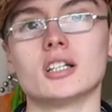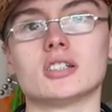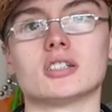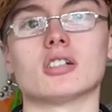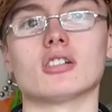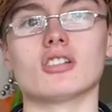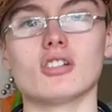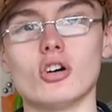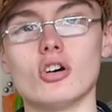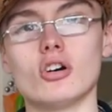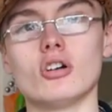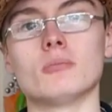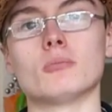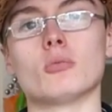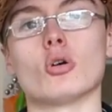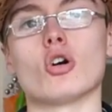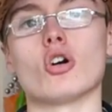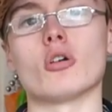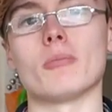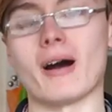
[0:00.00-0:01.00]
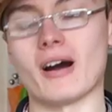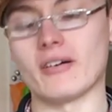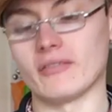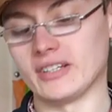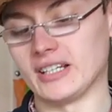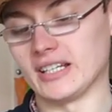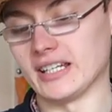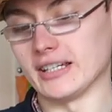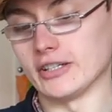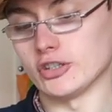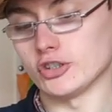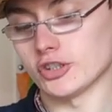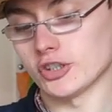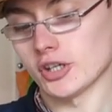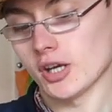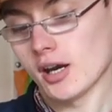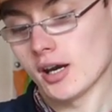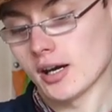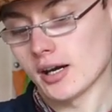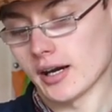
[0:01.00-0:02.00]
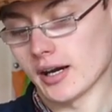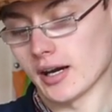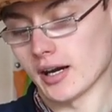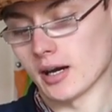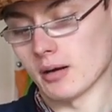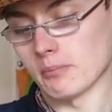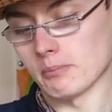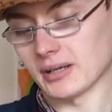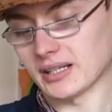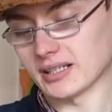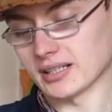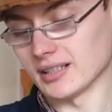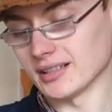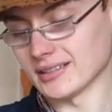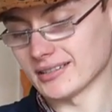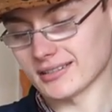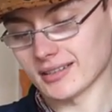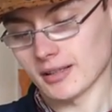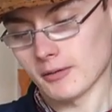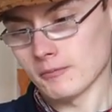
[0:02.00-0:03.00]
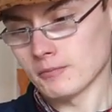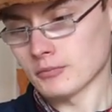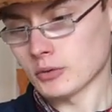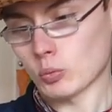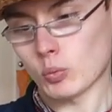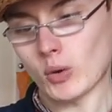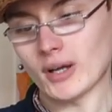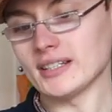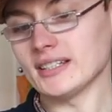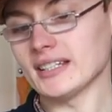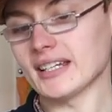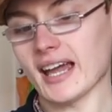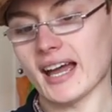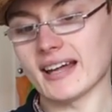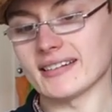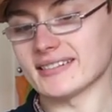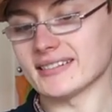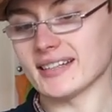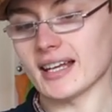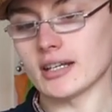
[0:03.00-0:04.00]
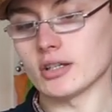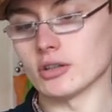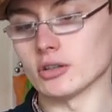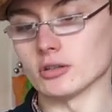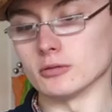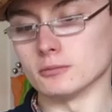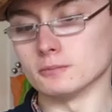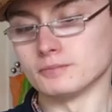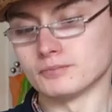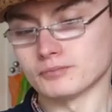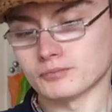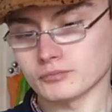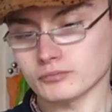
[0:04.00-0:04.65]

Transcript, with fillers: to learn more about the niche um, because when you get a sale